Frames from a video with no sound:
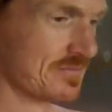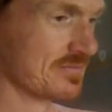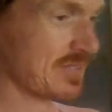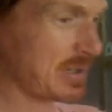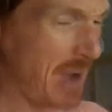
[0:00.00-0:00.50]

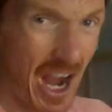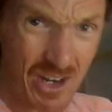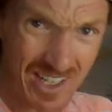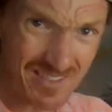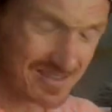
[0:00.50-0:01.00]

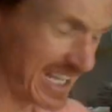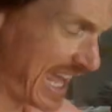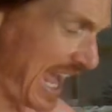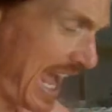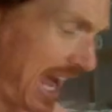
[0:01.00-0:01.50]
admiring,
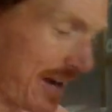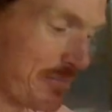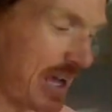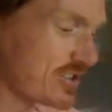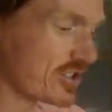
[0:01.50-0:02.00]
and
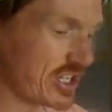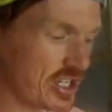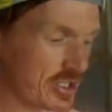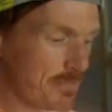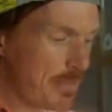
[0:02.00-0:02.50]
basically you
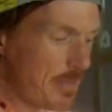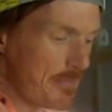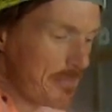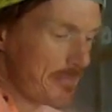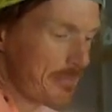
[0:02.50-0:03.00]
just boop,
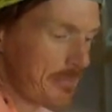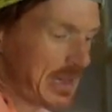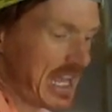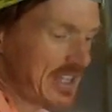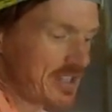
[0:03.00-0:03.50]

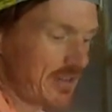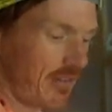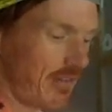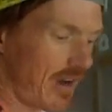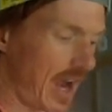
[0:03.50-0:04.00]
place it
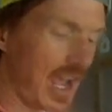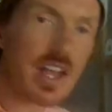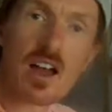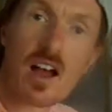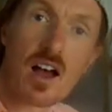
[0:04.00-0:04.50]
right
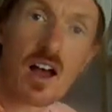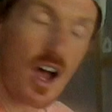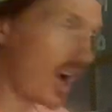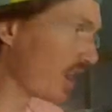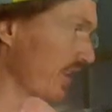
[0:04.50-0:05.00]

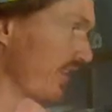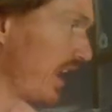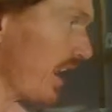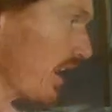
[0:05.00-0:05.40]
on in there,